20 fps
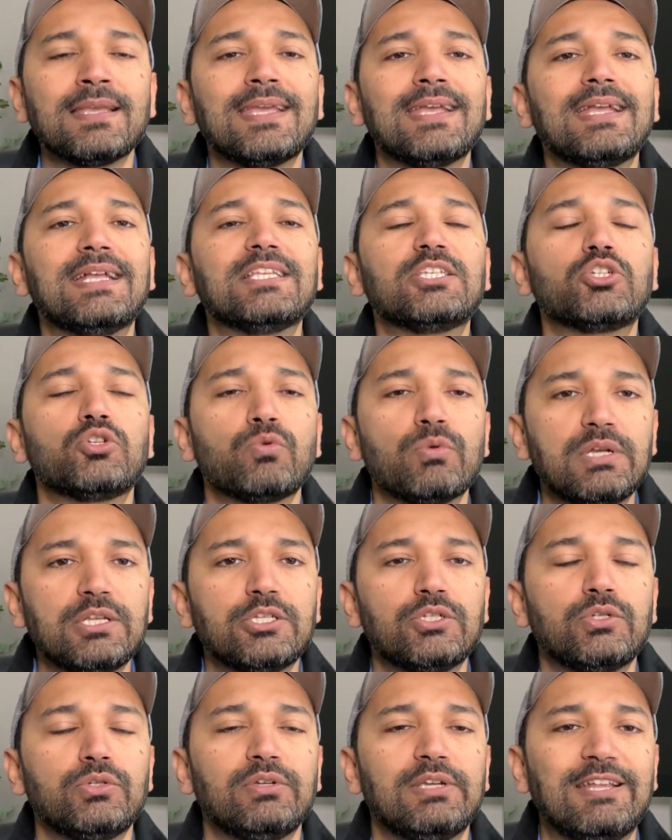it's going
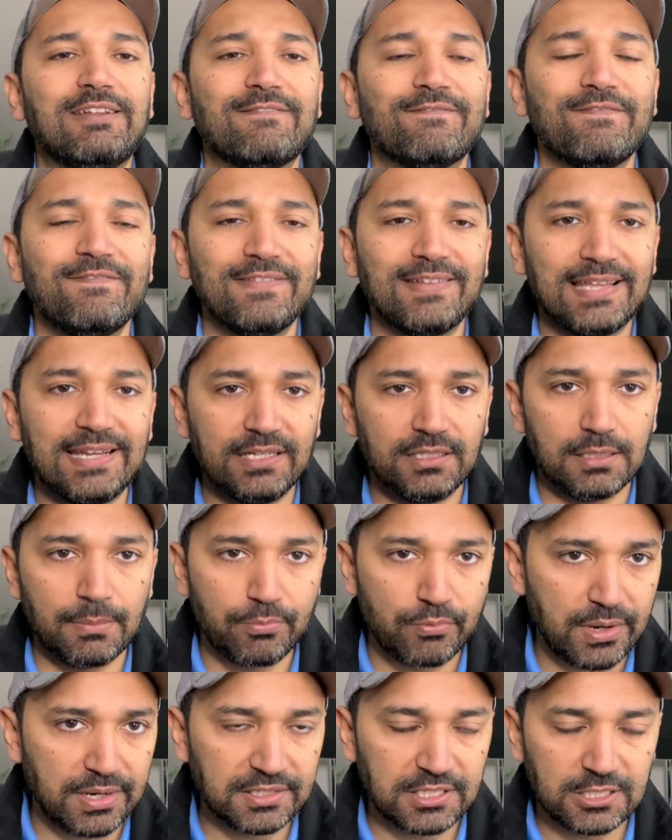to inflate the
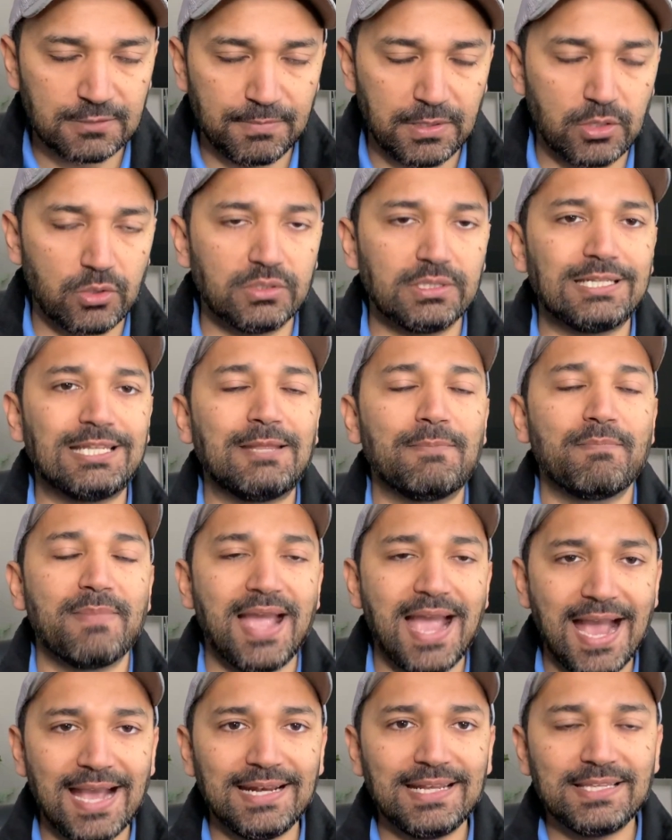prices because the
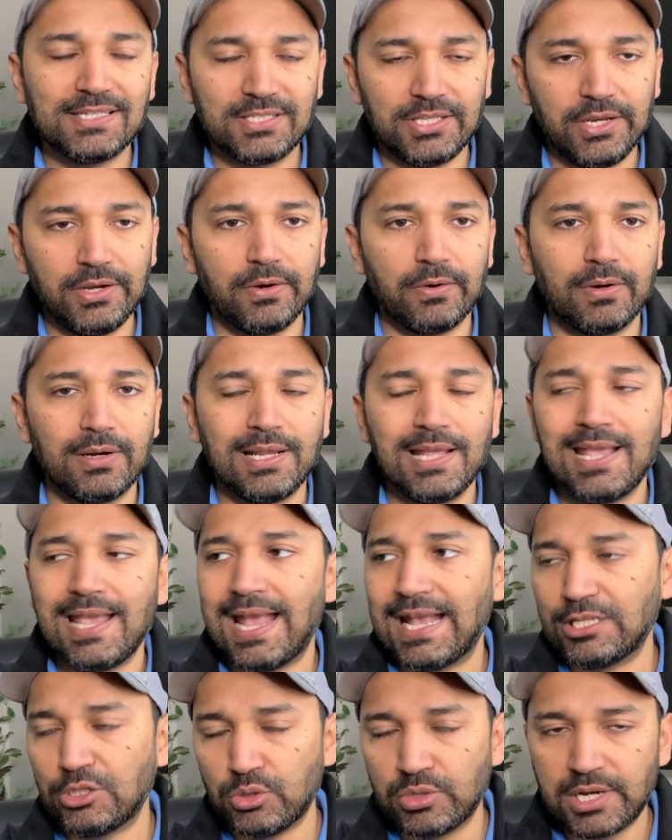demand is there,
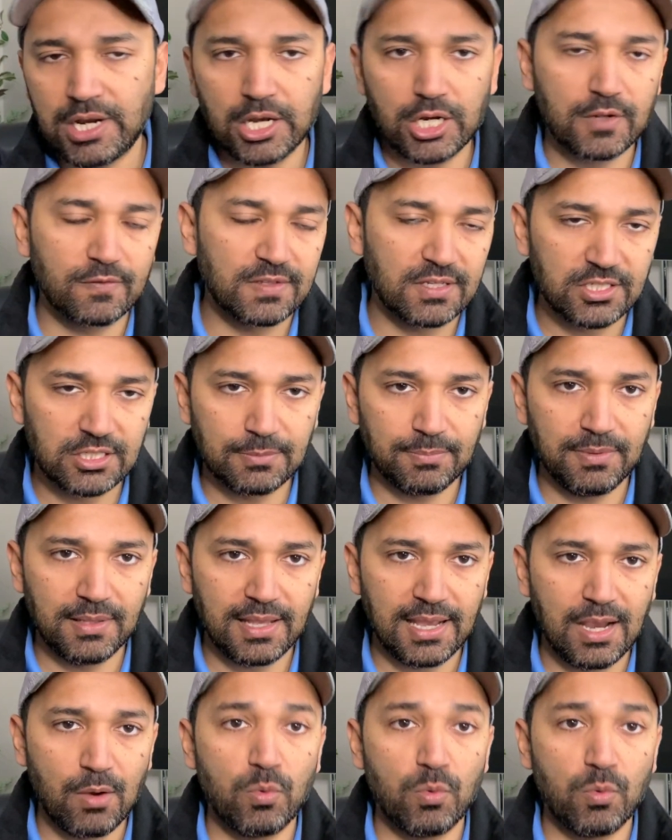and you cut off the supply.